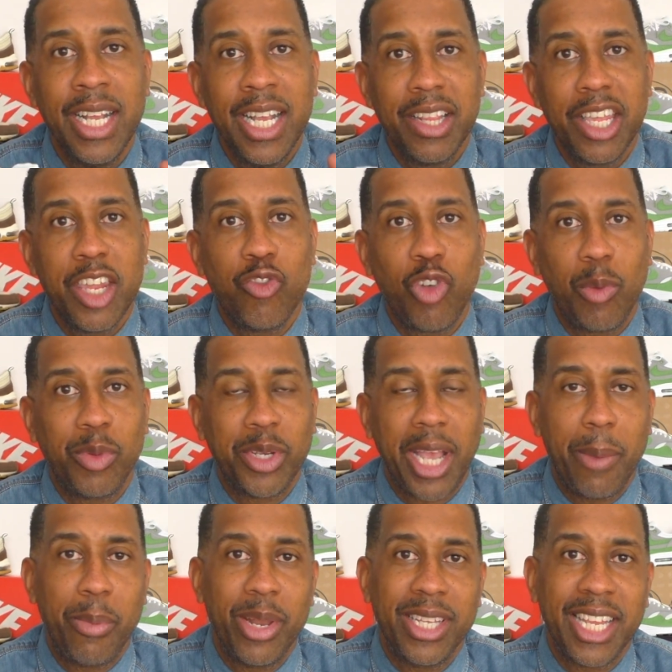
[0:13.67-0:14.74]
These dropped a
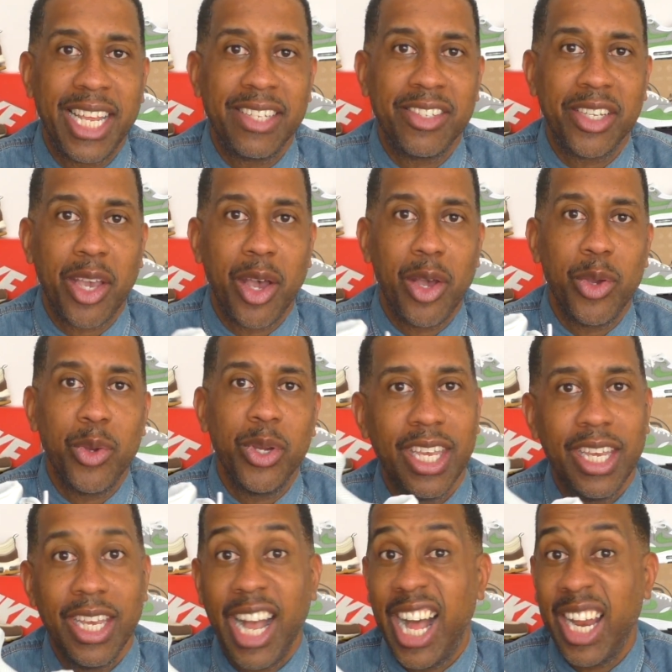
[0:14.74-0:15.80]
couple of days ago
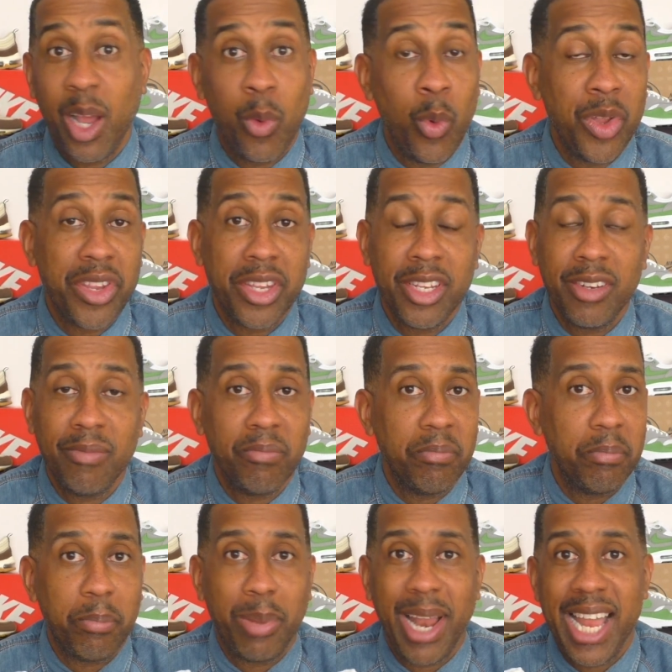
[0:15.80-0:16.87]
and I
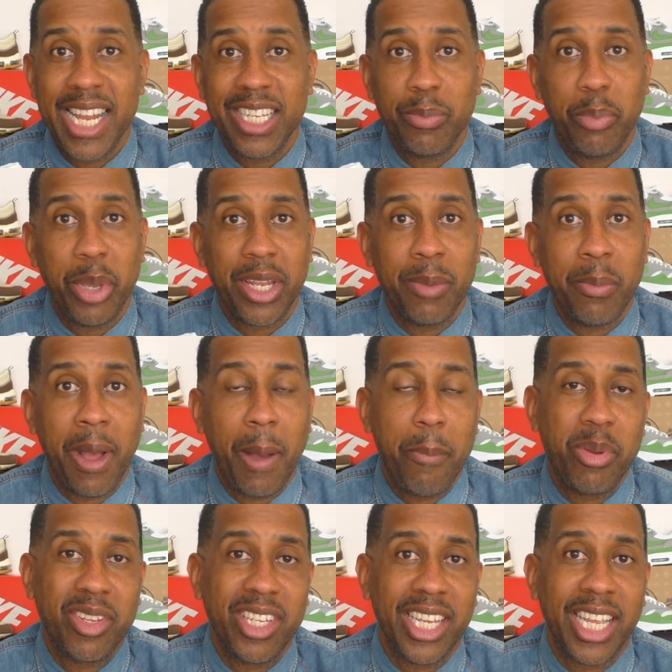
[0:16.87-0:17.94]
wasn't planning to pick them up
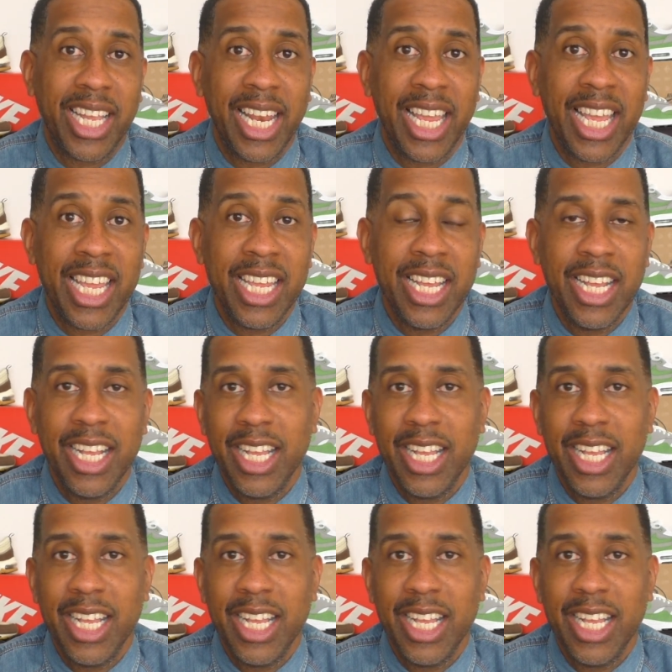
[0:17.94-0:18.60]
particularly.